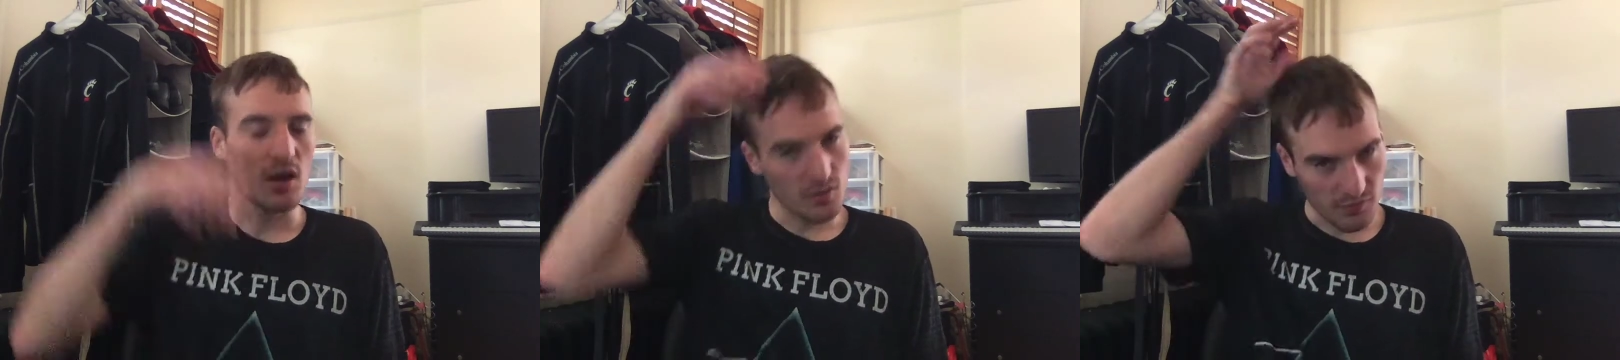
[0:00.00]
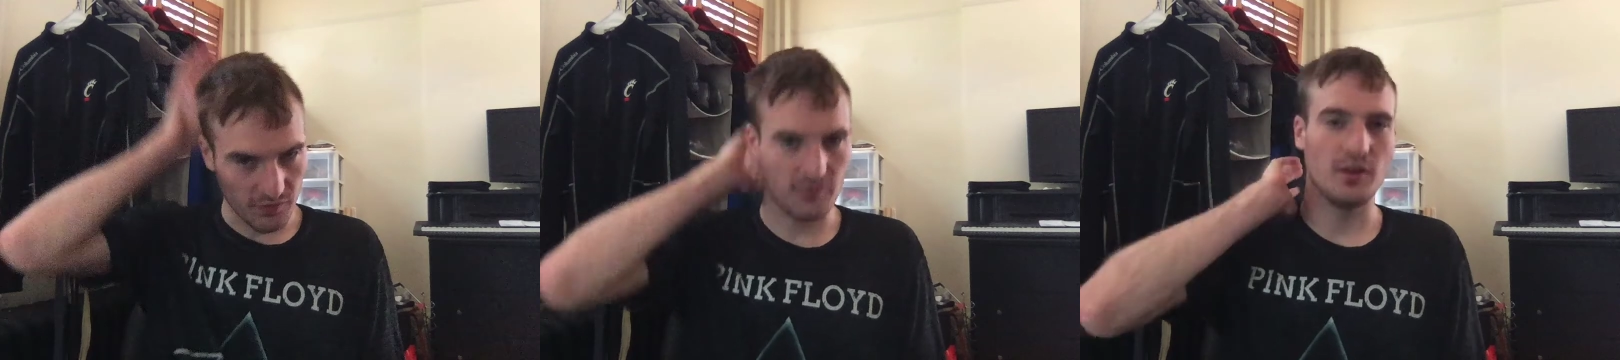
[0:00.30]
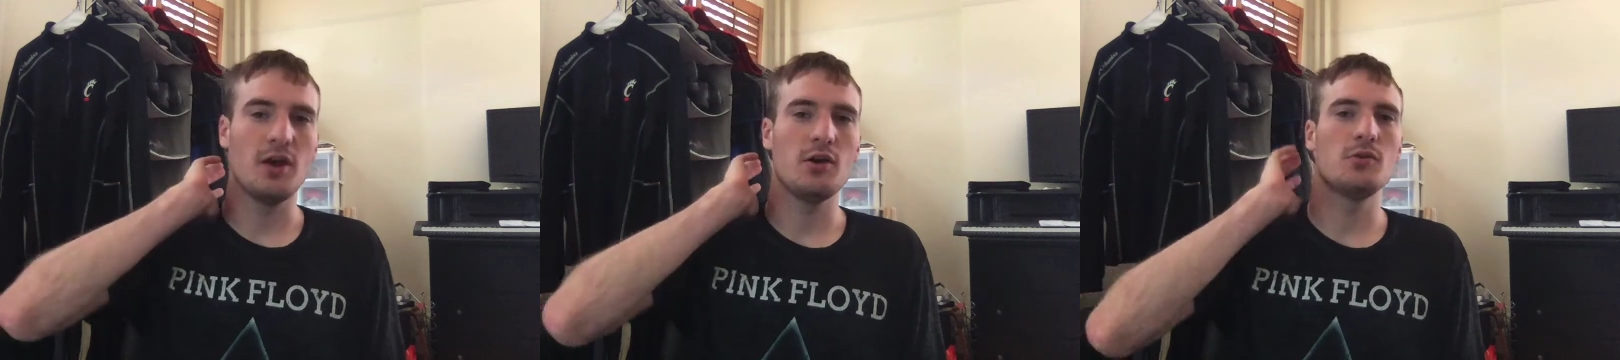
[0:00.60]

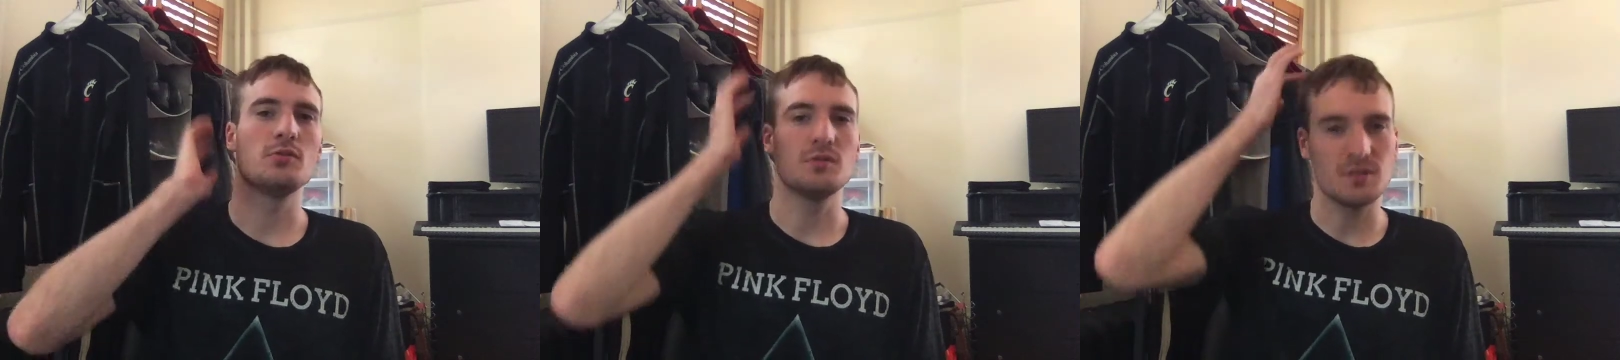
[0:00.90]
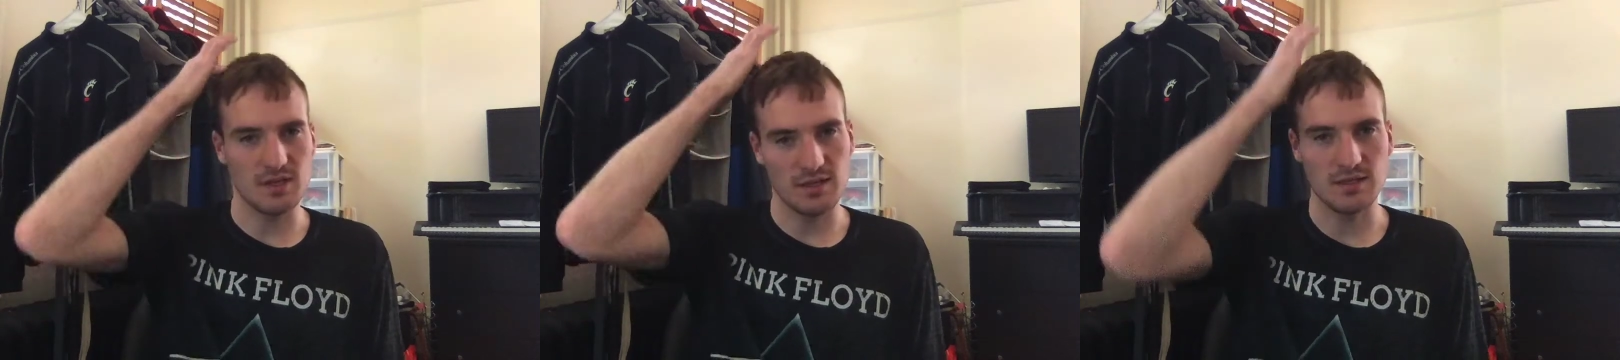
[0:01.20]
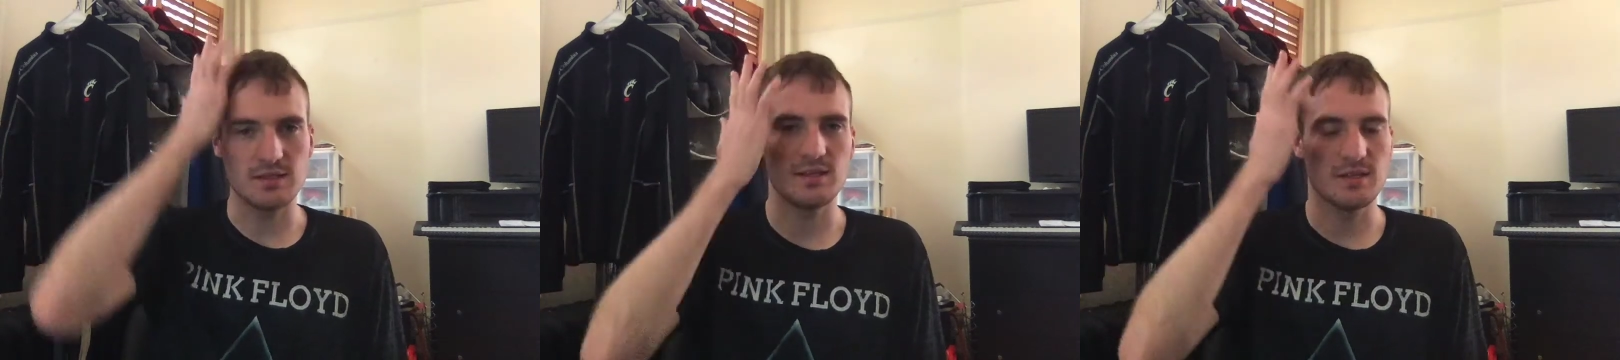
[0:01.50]
flows and
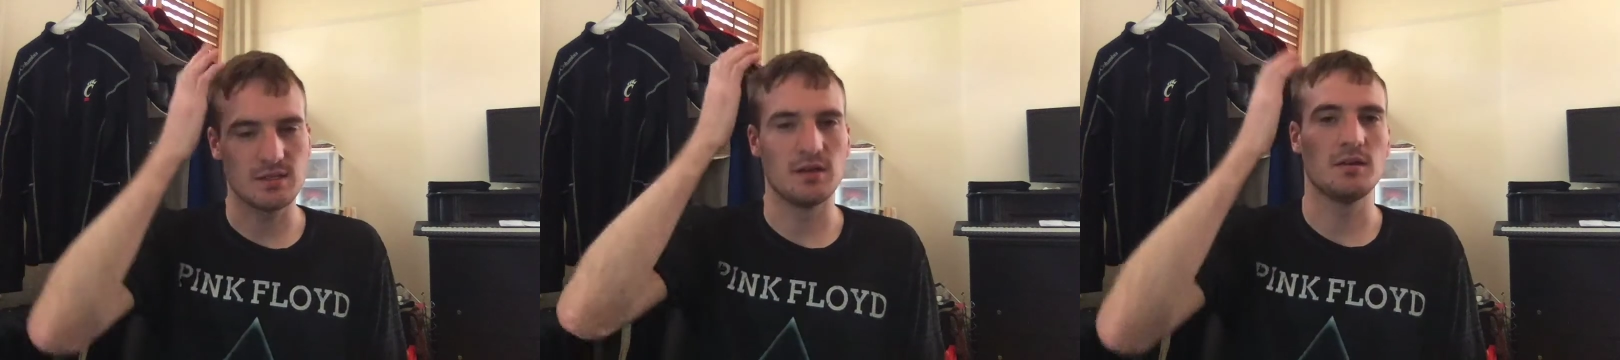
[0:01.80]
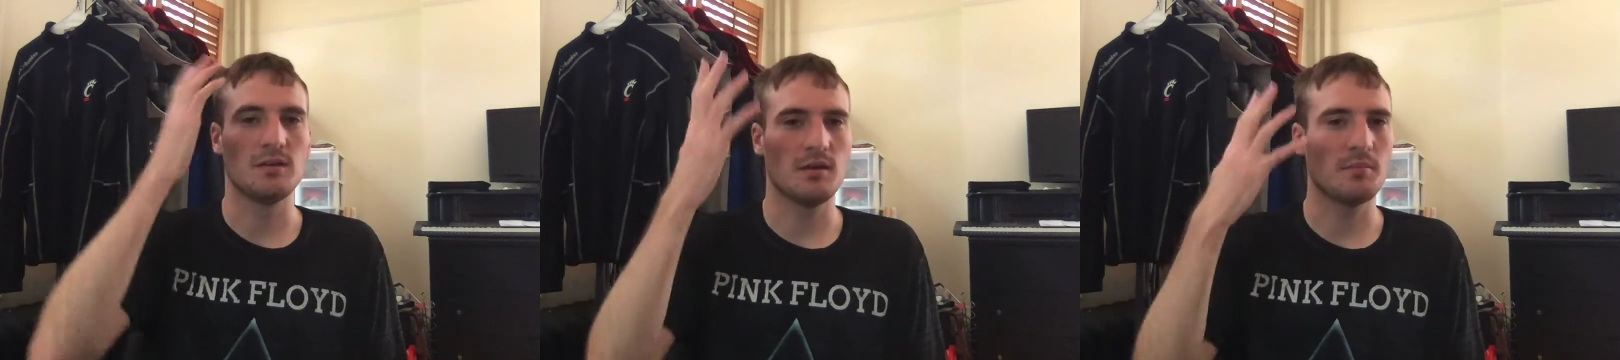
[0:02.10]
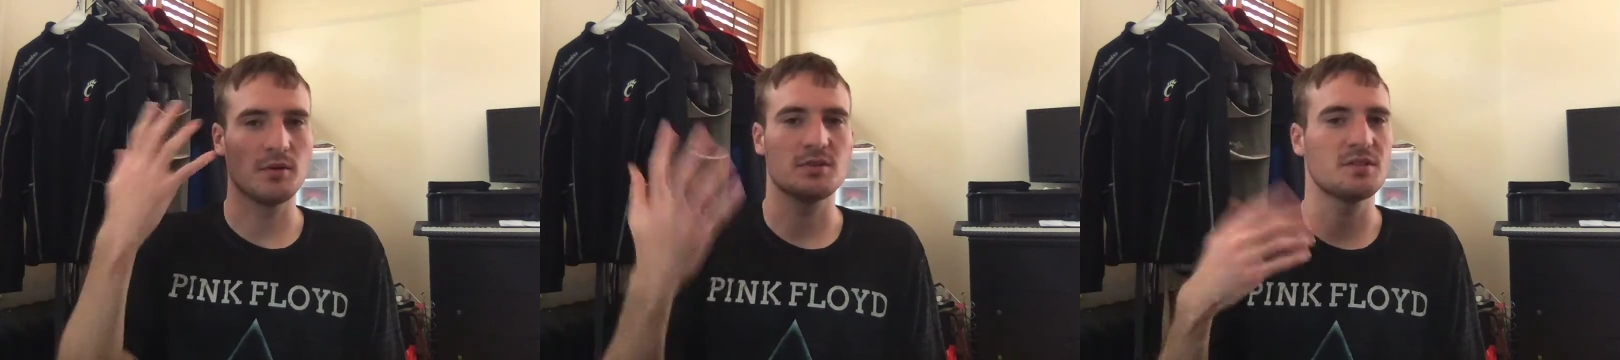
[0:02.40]
sits on a
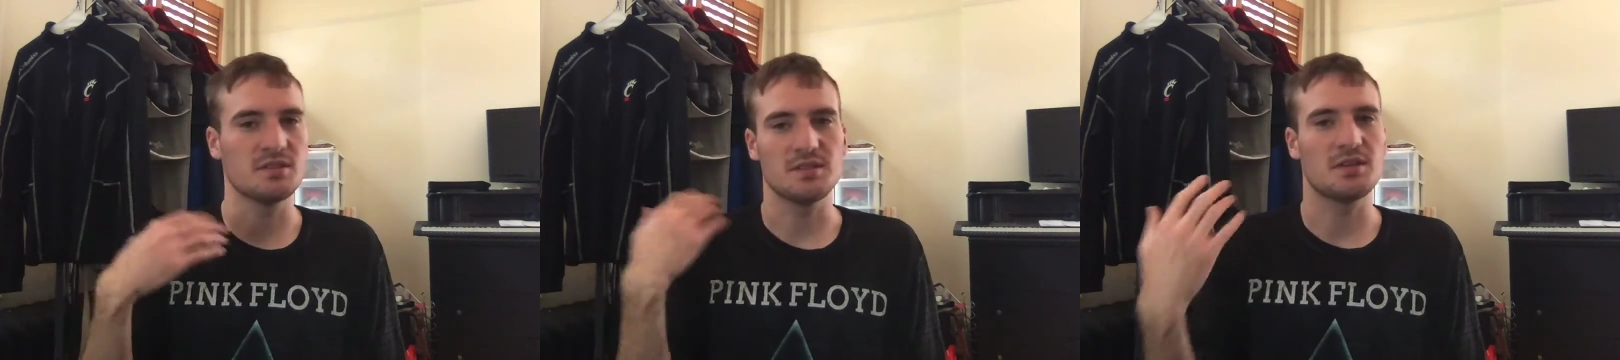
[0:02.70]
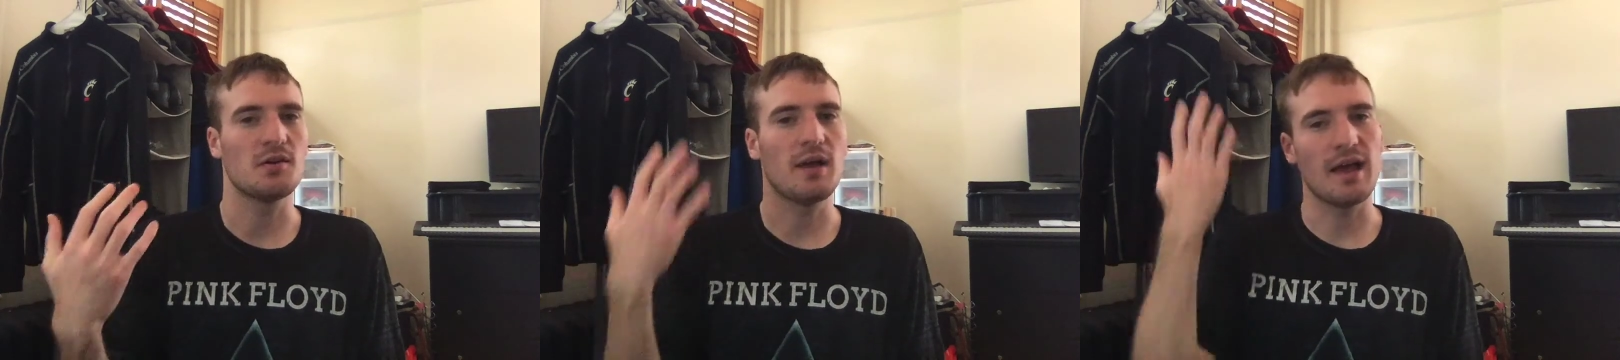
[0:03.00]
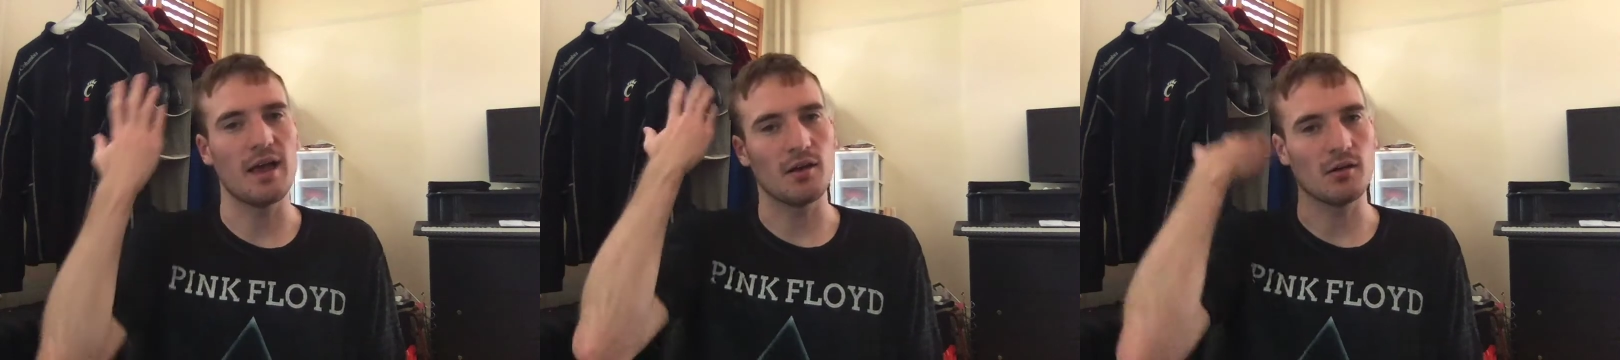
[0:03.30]
person's
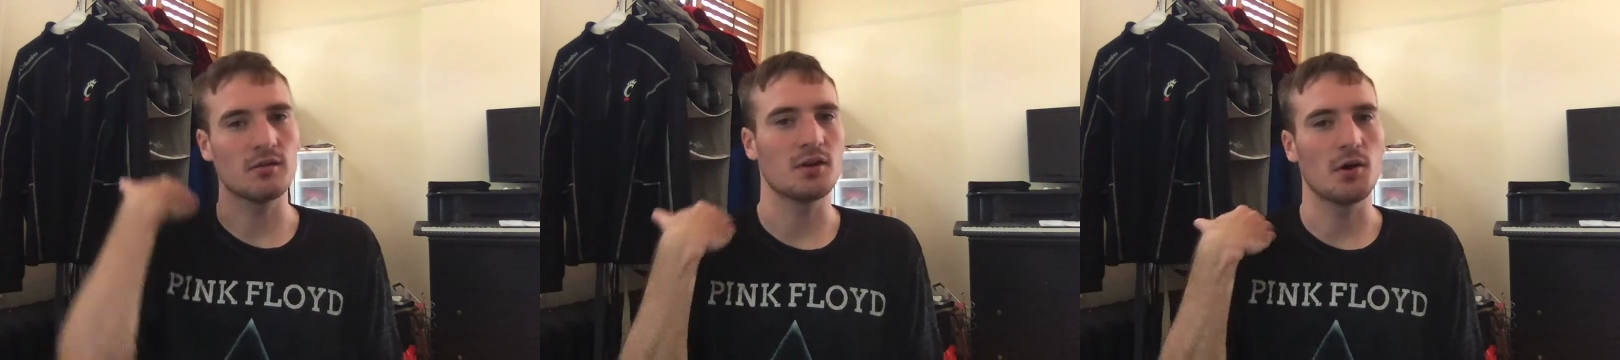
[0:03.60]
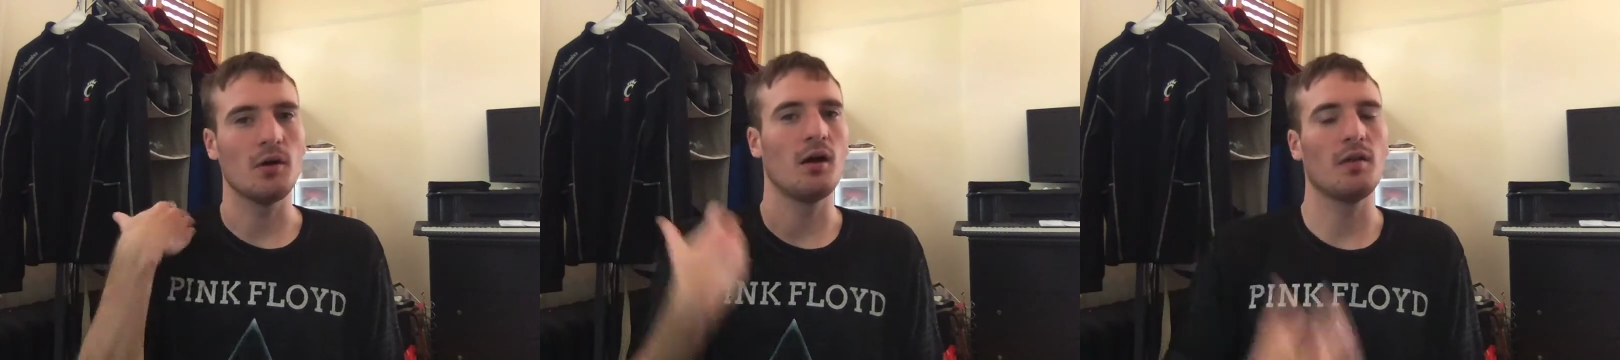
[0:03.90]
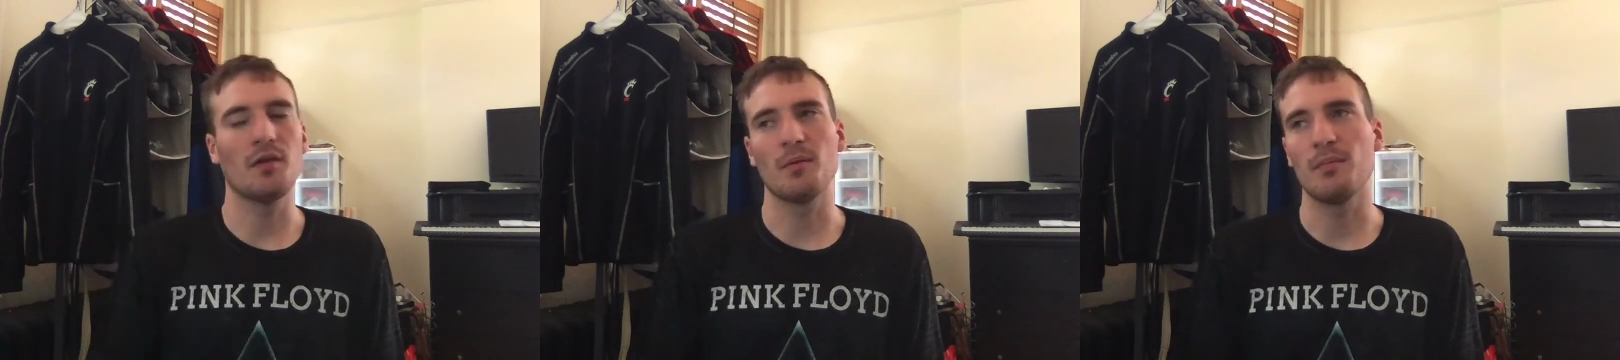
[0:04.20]
head or
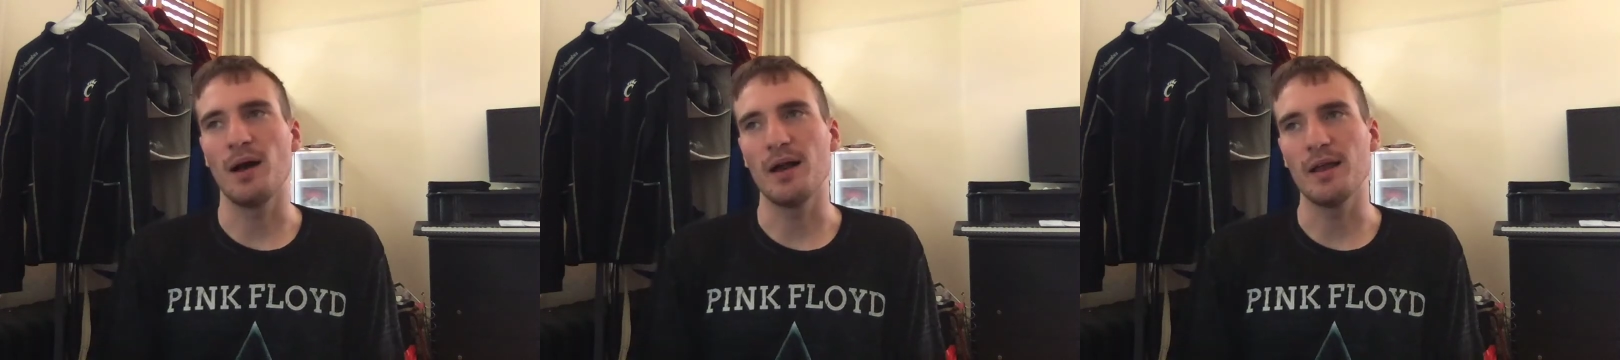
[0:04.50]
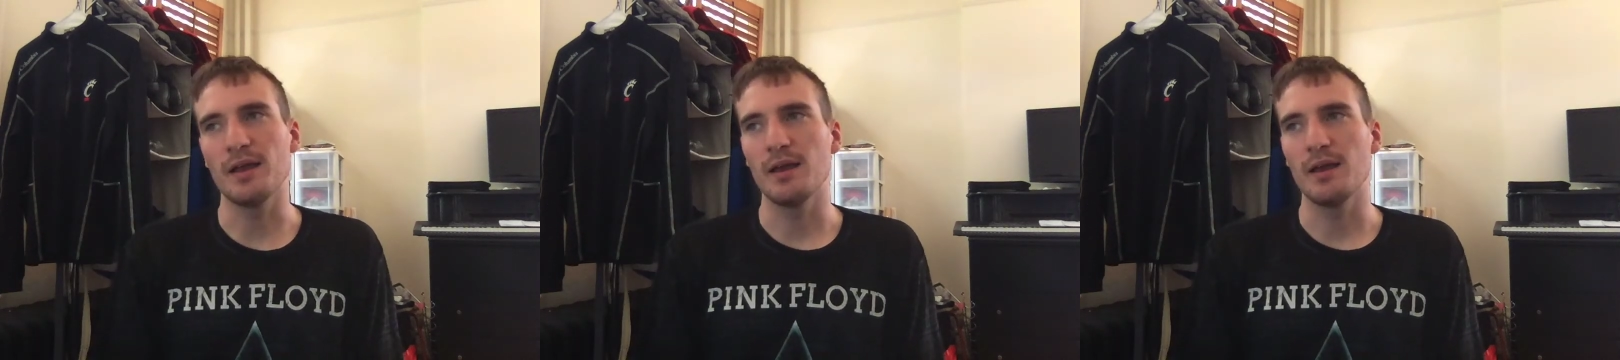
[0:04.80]
on their body,